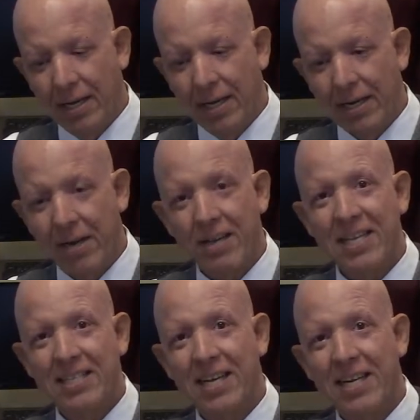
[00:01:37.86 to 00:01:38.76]
Now
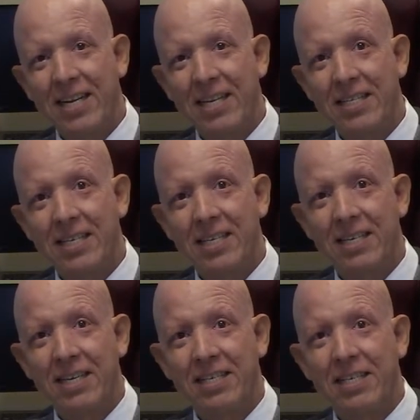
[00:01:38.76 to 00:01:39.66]
he said he didn't
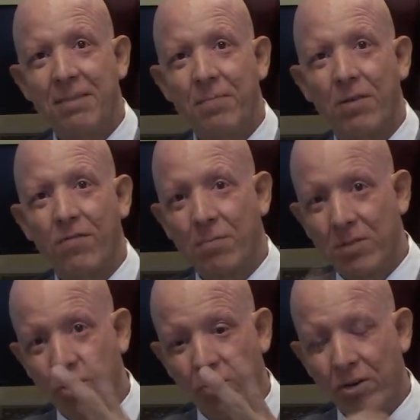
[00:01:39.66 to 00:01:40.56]
see his seatbelt
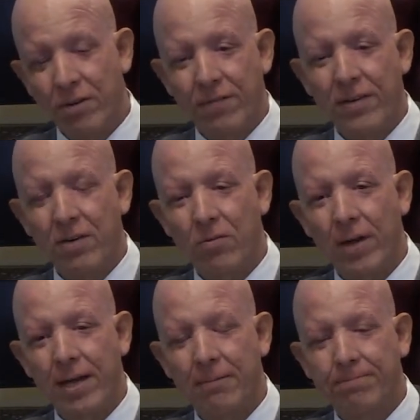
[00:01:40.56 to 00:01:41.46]
from 200 feet
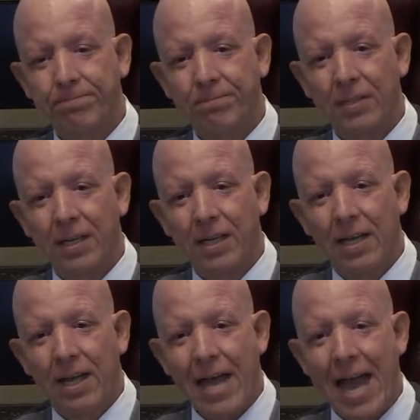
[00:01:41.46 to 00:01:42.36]
away
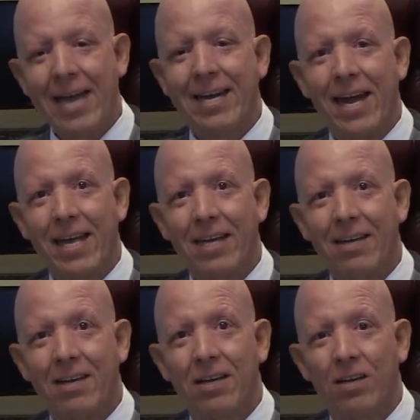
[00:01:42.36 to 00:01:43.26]
at
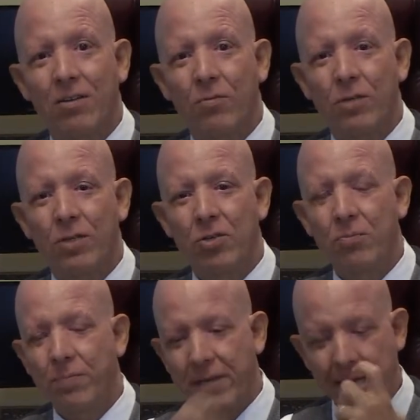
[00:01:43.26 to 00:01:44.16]
night with 2
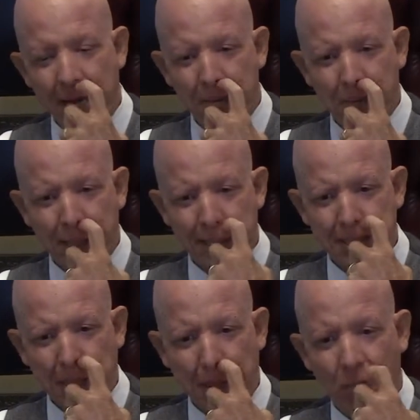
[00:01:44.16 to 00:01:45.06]
big
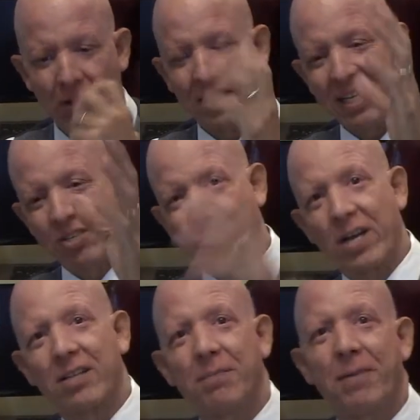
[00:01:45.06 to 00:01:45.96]
headrests while he's
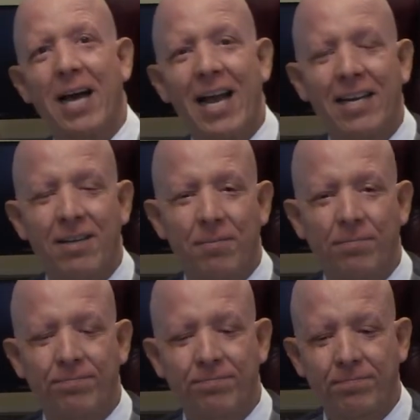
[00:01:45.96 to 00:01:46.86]
directly behind
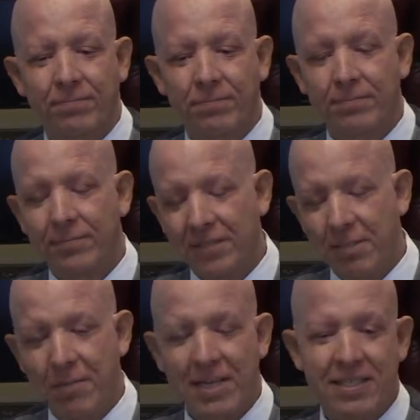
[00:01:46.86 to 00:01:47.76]
him.
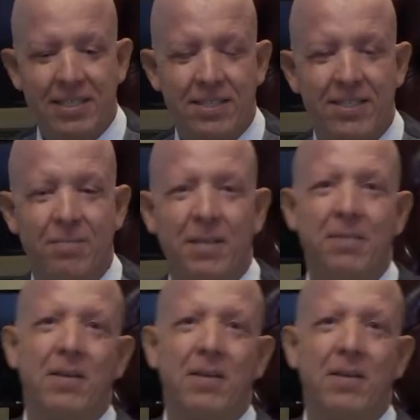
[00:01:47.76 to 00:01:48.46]
Didn't make sense to me.